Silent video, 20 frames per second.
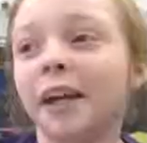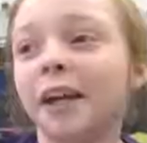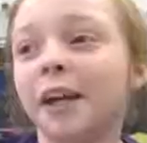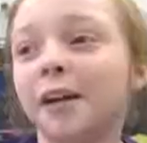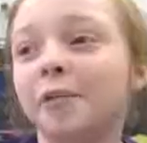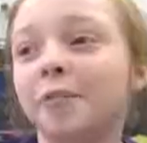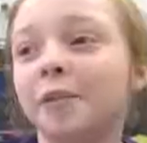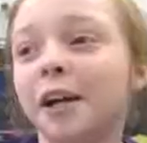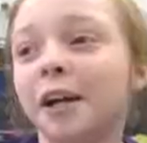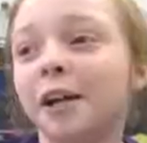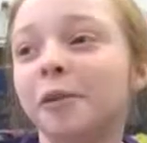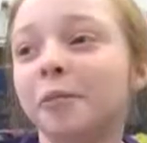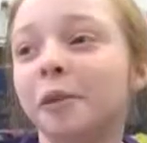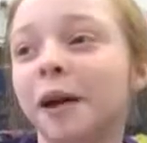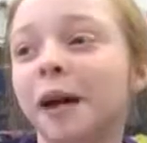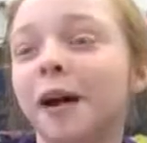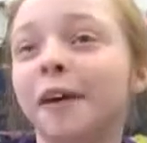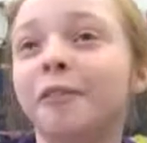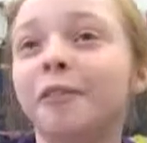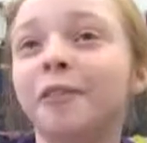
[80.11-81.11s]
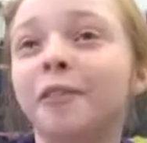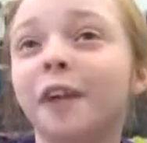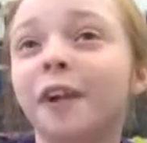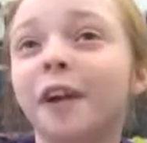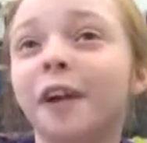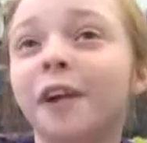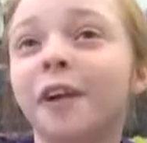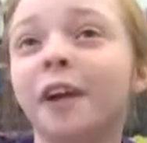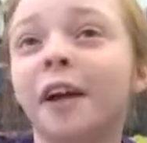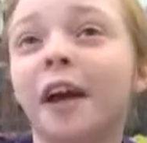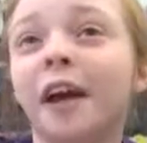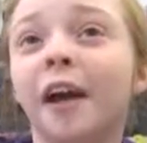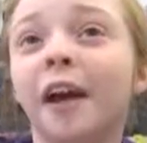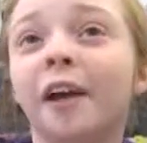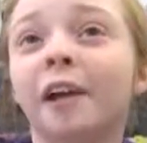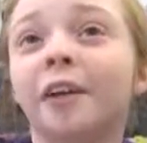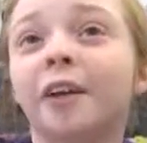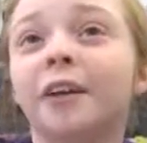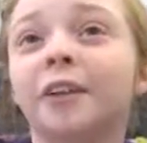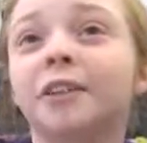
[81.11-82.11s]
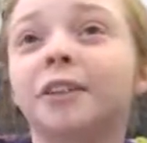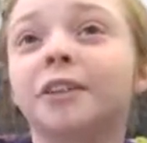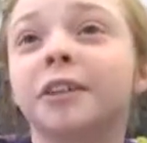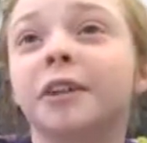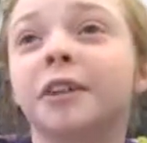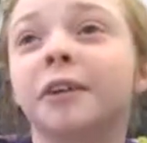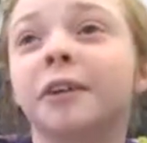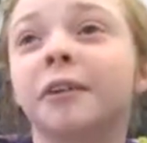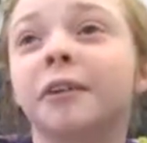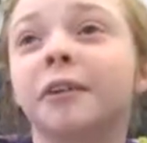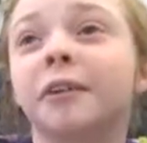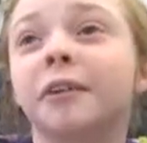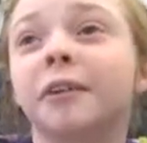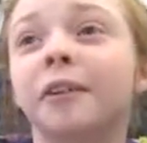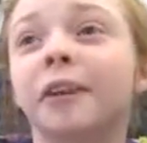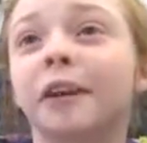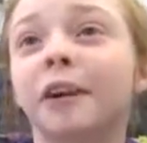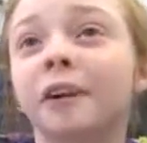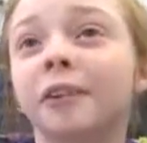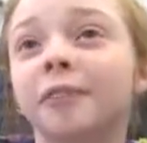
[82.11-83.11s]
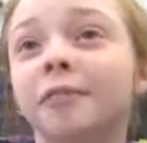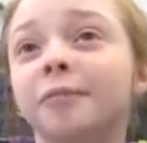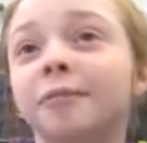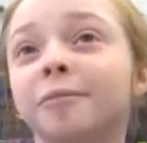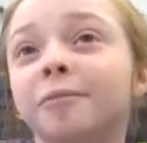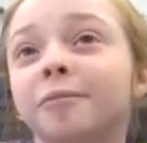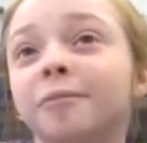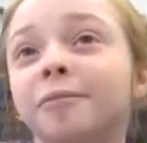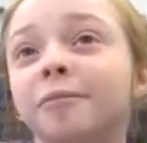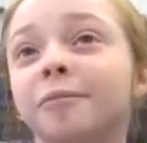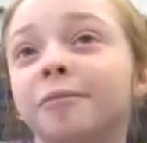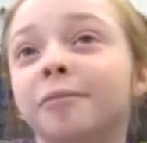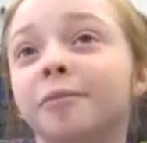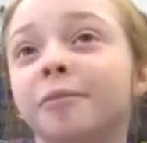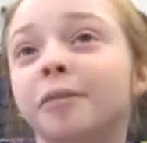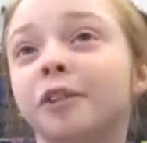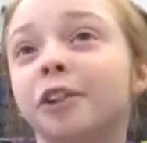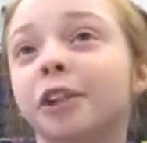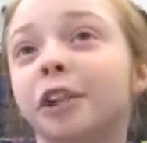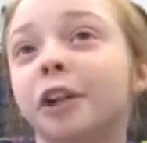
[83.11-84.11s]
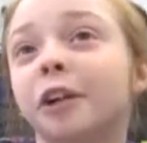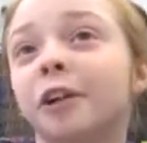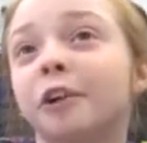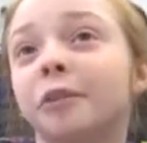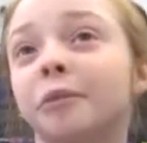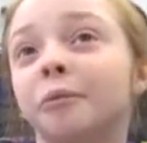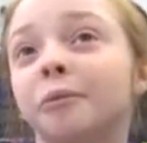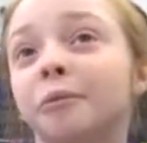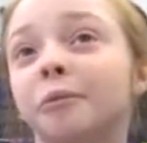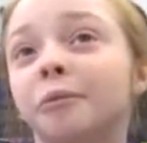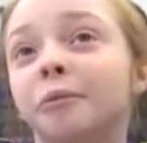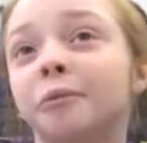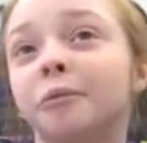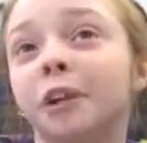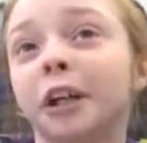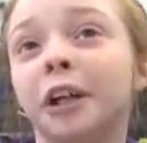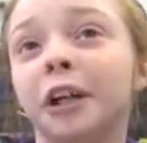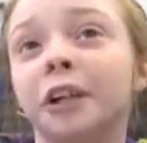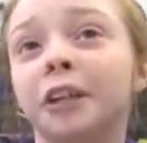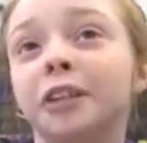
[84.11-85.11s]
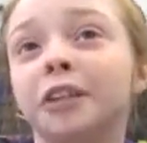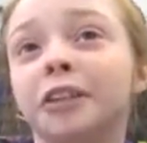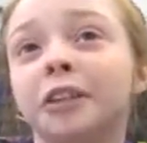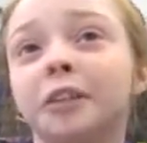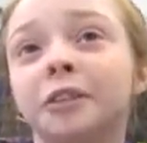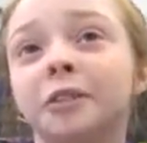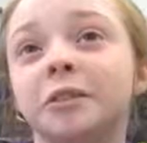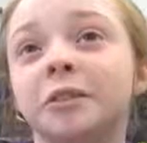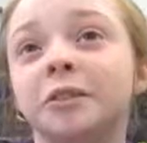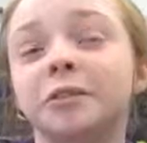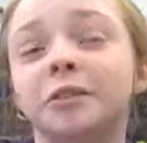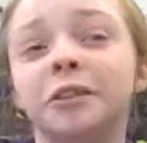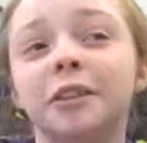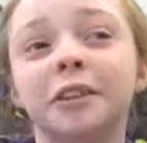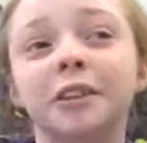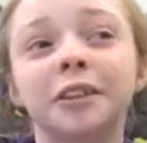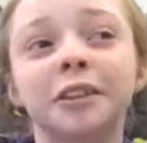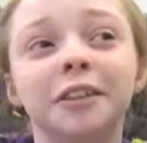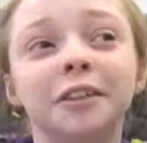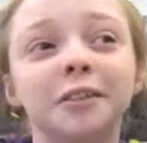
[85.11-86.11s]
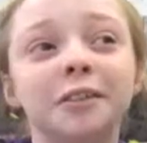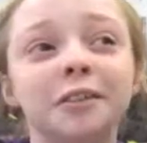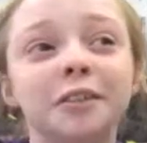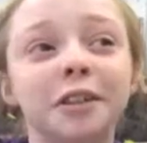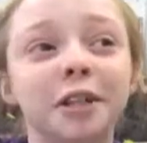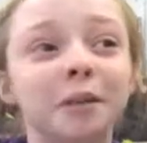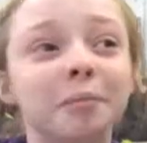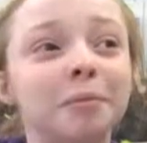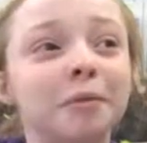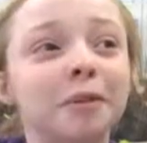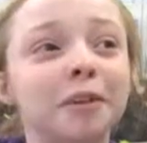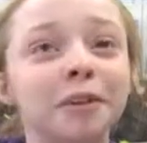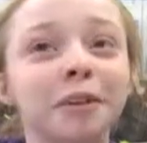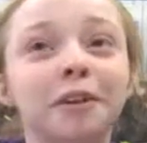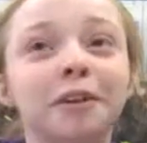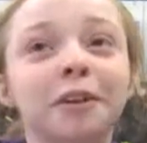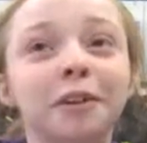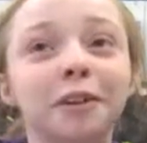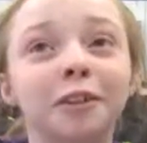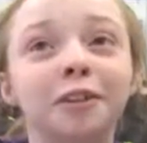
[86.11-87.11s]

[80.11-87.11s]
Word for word: It can make me have fun and also learn. So it's 10% awesome.